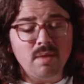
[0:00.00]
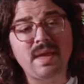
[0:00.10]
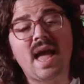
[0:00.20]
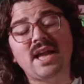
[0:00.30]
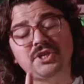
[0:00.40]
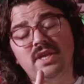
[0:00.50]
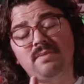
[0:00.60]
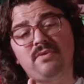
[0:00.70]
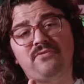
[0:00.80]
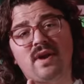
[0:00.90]

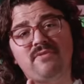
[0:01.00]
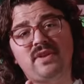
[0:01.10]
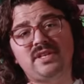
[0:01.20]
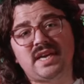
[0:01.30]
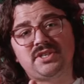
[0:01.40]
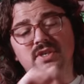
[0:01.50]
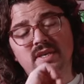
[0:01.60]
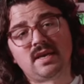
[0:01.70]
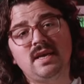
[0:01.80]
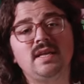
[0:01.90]
Before I finish,
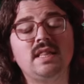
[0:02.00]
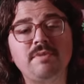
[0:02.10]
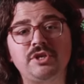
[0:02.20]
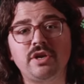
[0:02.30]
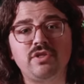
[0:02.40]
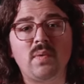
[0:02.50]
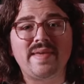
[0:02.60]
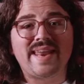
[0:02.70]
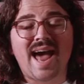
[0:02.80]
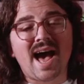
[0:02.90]
let me show you the
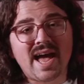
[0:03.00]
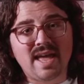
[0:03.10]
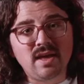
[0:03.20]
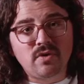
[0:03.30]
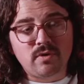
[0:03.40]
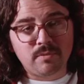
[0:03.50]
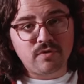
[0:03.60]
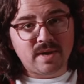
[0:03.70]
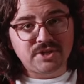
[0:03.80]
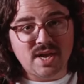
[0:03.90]
way that I
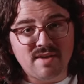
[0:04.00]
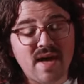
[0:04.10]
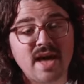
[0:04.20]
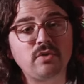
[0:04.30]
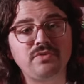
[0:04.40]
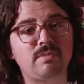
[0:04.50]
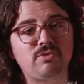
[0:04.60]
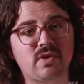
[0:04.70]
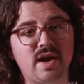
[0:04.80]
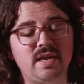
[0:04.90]
remove my chaff. I don't
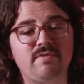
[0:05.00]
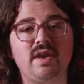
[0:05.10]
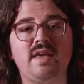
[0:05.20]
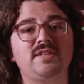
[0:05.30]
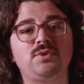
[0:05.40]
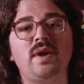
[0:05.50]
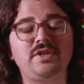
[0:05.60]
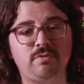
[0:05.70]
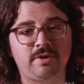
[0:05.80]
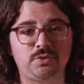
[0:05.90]
double grind every day. That's way
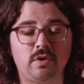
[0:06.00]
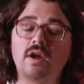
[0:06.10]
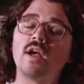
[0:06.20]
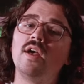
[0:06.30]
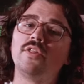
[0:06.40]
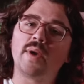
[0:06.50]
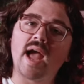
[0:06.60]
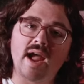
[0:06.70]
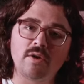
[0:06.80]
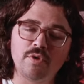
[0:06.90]
too much work. The way
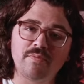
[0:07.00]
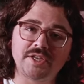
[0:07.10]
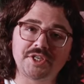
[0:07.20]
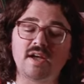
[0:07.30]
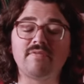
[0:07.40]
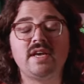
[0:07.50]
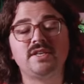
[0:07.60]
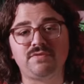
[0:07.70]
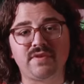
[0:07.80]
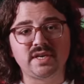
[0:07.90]
I remove my
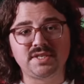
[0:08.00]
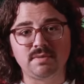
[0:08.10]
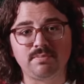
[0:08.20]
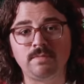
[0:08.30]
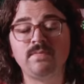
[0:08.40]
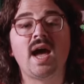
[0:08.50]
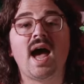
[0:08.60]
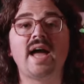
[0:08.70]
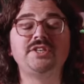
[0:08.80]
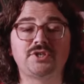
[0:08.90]
chaff is very simple.
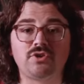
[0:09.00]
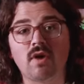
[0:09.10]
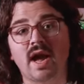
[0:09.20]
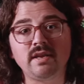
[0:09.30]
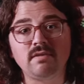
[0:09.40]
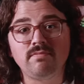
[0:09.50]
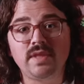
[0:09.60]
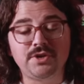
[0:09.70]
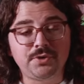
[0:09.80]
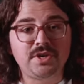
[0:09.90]
I just grind
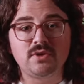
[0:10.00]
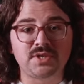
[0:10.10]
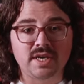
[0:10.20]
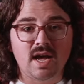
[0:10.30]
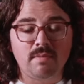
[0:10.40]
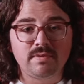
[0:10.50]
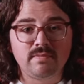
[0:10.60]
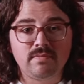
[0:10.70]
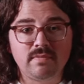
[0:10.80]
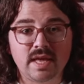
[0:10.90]
into a dosing cup
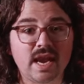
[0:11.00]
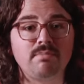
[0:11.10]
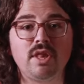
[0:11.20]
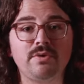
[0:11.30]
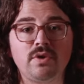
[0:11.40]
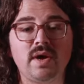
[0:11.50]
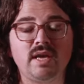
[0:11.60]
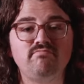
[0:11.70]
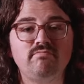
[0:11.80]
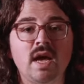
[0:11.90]
and I blow it
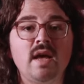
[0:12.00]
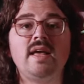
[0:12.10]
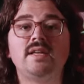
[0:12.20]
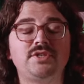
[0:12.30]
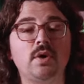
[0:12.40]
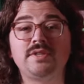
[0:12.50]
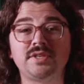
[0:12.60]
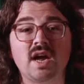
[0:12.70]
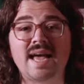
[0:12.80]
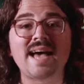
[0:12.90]
away. And so
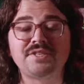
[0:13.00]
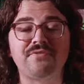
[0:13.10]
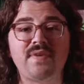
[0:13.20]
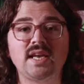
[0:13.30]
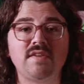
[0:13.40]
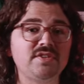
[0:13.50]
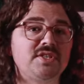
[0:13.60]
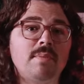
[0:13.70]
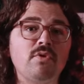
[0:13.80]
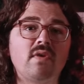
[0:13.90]
it's not as effective as
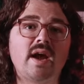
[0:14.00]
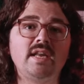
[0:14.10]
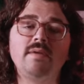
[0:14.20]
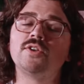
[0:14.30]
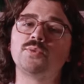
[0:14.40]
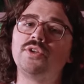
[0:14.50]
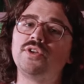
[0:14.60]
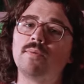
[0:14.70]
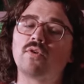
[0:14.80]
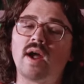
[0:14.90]
double grinding because when you
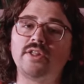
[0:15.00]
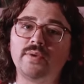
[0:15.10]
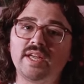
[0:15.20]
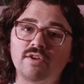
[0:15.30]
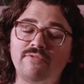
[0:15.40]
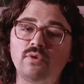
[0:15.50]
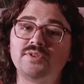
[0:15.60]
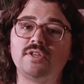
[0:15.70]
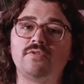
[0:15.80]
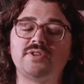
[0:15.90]
double grind, you get the full
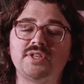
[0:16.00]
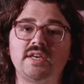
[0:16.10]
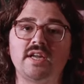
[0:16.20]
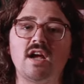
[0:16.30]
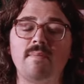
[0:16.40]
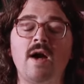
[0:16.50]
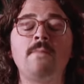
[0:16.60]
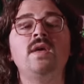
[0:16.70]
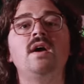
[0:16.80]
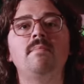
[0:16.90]
silver skin to come
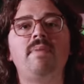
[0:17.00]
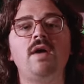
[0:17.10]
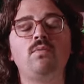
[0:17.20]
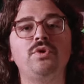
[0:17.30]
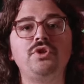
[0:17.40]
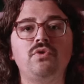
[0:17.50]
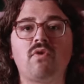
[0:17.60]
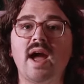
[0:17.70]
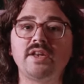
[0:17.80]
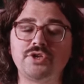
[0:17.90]
out. But when you
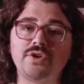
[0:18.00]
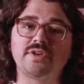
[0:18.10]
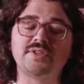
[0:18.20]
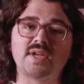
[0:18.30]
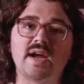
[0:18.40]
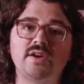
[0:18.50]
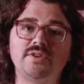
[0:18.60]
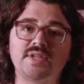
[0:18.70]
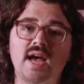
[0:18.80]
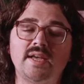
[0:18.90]
grind to your
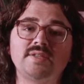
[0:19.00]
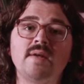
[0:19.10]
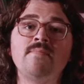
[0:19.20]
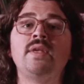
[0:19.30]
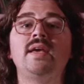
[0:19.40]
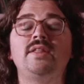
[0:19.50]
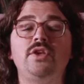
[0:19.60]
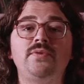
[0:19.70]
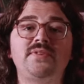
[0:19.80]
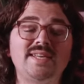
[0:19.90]
desired size,
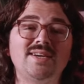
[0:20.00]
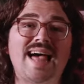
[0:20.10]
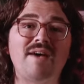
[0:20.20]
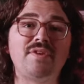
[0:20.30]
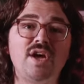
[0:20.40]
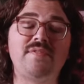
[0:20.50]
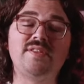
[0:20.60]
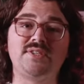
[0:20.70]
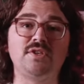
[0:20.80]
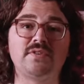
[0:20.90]
you still have enough of
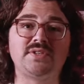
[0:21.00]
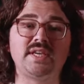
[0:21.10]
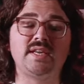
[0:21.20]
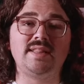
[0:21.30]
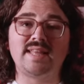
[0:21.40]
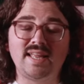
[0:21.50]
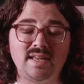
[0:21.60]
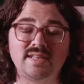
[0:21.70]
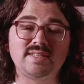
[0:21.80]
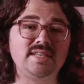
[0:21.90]
the silver skin that,
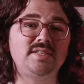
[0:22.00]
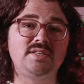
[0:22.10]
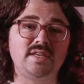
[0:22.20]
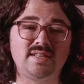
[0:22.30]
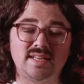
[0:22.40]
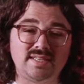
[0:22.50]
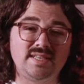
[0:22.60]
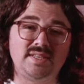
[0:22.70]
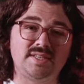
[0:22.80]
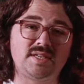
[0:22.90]
and it
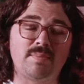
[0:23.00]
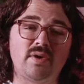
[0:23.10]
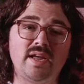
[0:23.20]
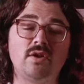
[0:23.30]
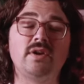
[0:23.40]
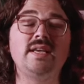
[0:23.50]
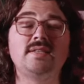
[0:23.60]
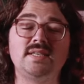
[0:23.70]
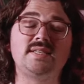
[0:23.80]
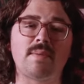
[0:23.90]
easily
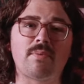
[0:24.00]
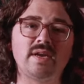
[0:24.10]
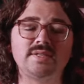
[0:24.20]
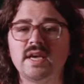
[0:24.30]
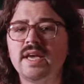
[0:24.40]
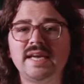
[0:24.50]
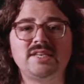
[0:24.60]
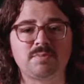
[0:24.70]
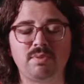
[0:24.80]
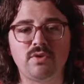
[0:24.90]
separates, and you
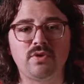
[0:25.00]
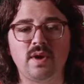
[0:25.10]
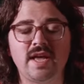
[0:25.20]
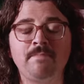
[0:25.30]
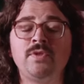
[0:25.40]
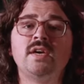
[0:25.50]
just blow it away.